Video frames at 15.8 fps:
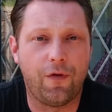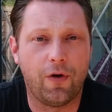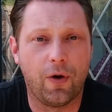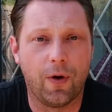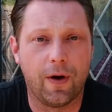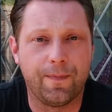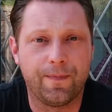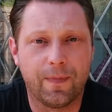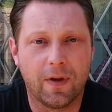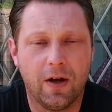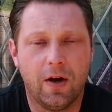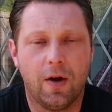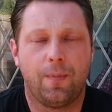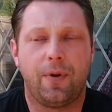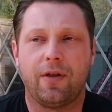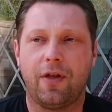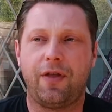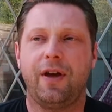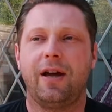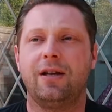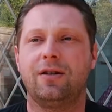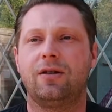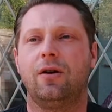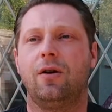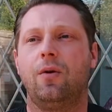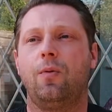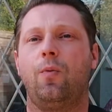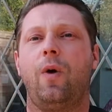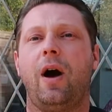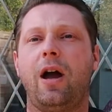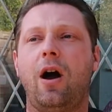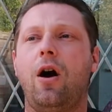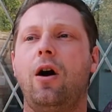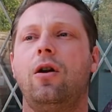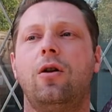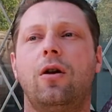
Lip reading: forward. But the thing is, why I